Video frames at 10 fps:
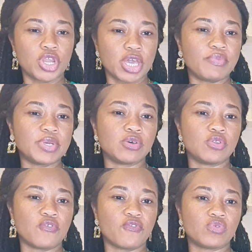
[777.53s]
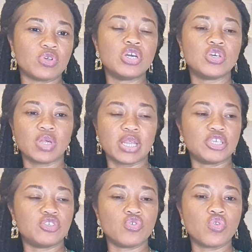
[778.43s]
keep it on your phone, so at
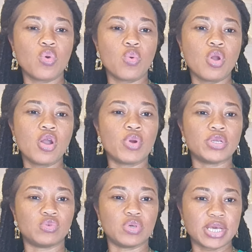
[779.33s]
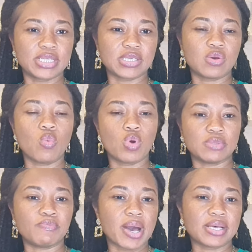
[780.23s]
least you know when to get what
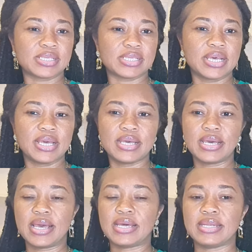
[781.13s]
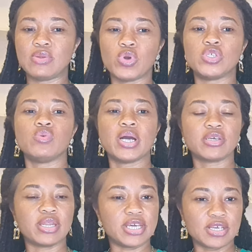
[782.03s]
bus, and which will
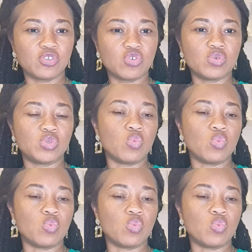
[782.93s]
actually get you to